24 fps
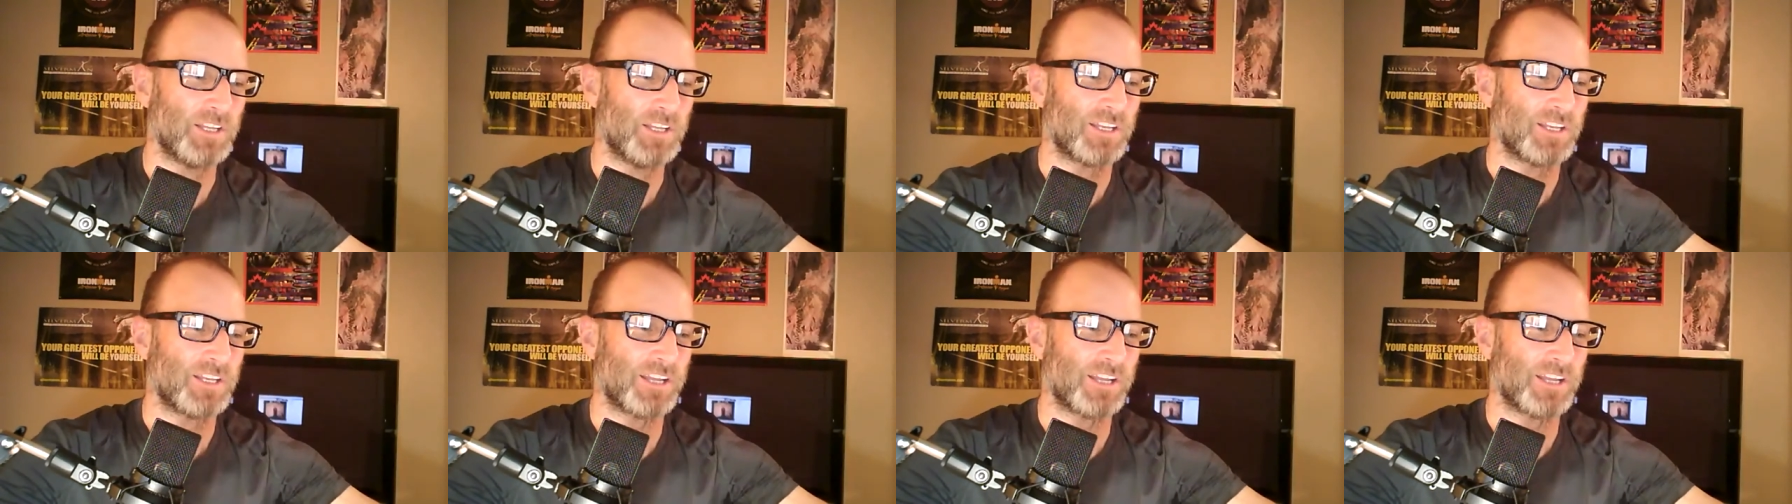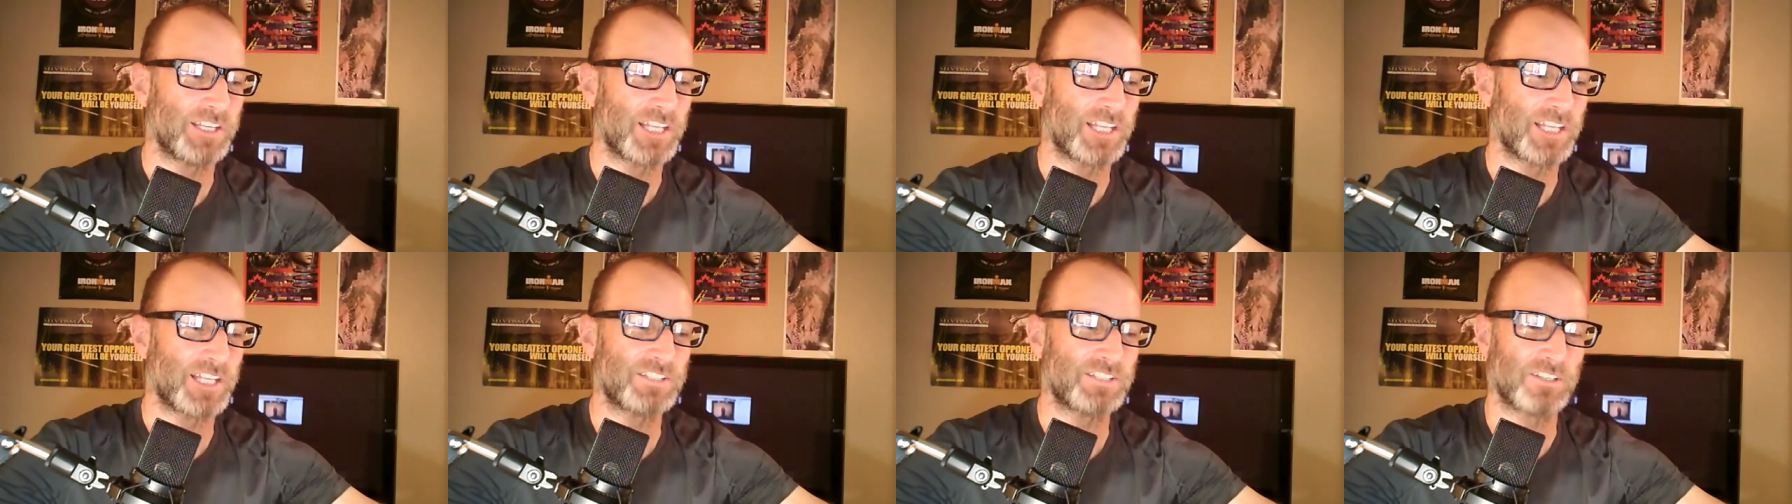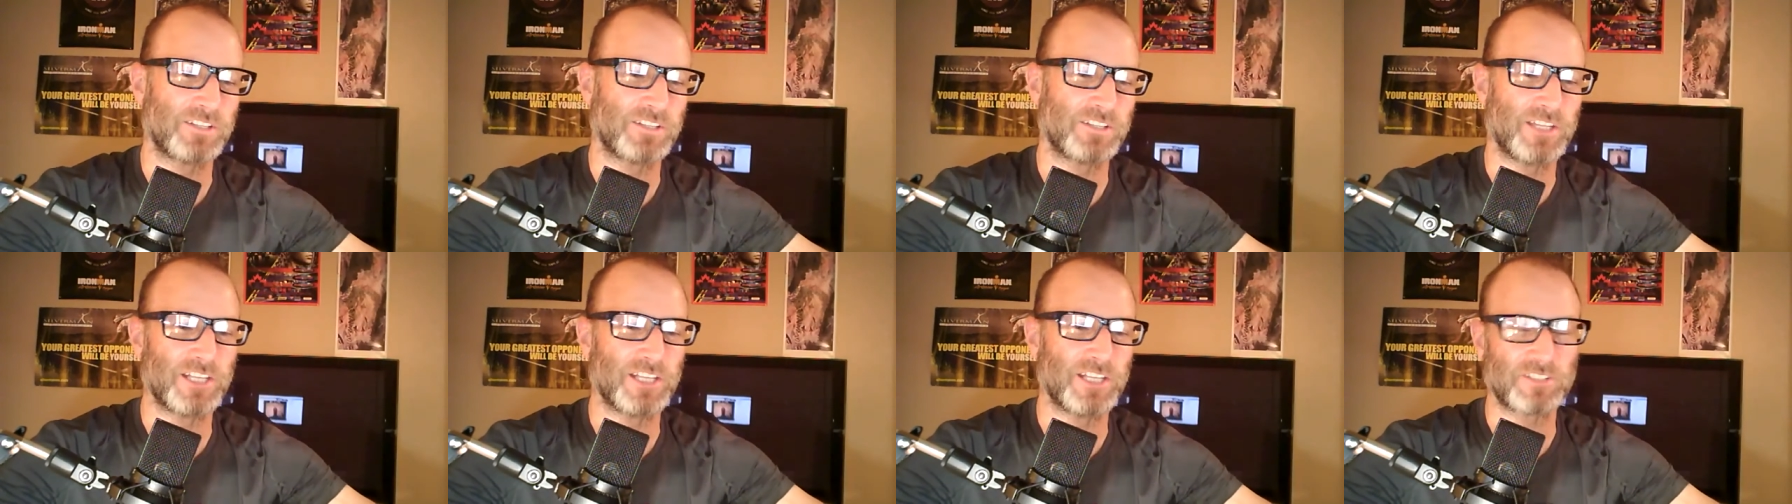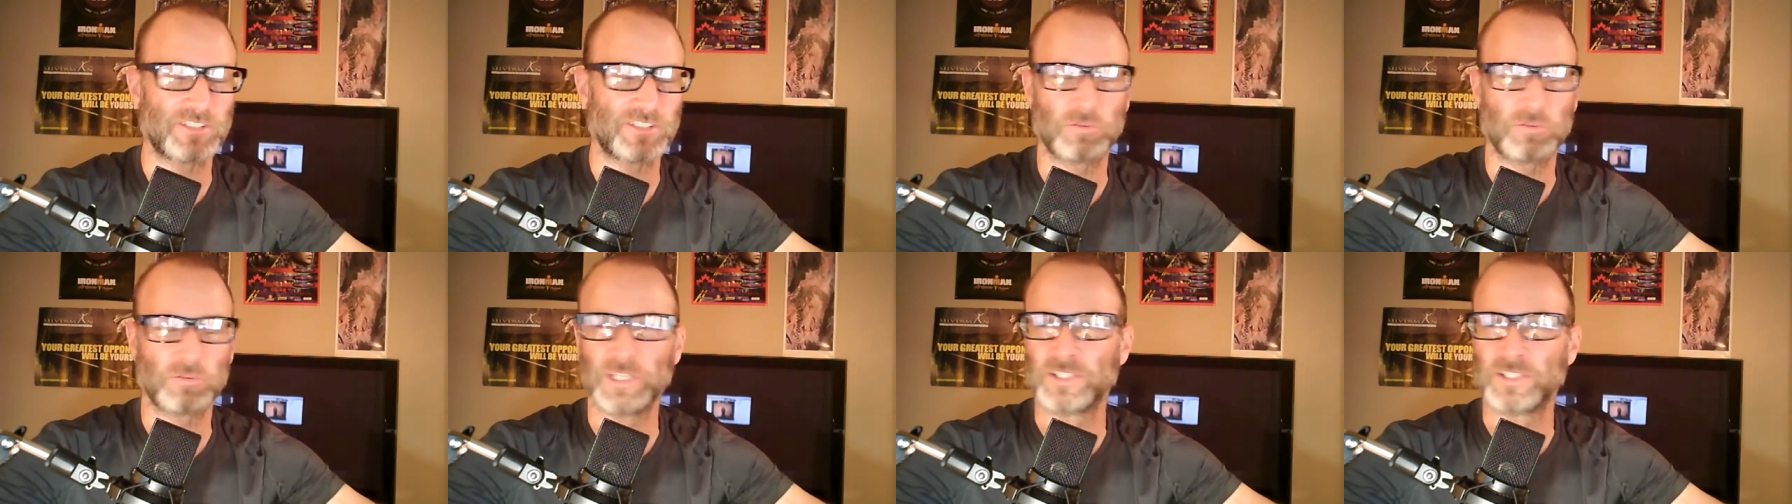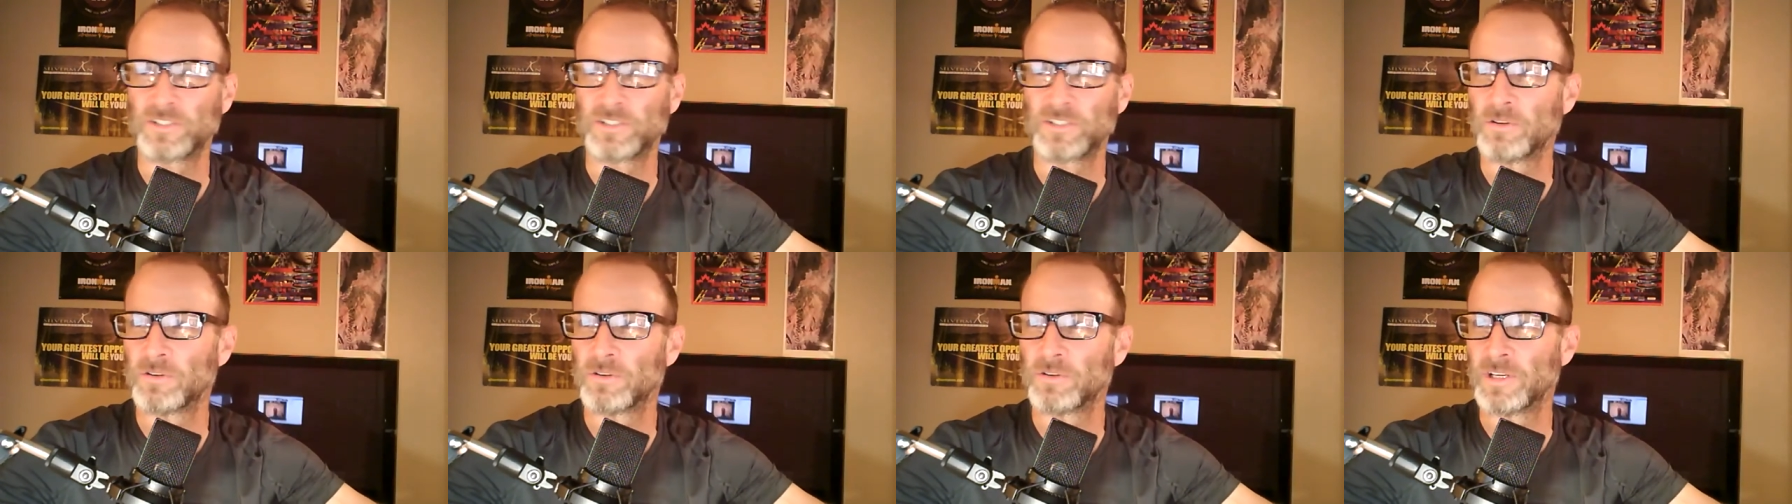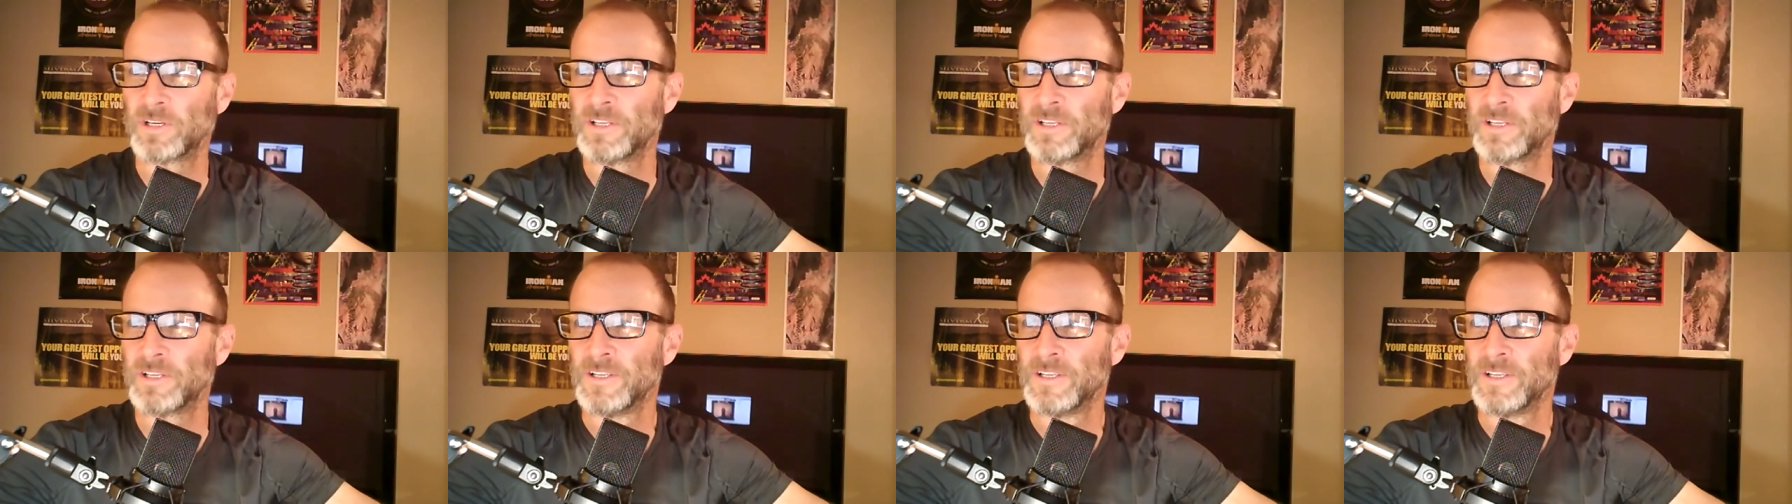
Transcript: I think that's a great story.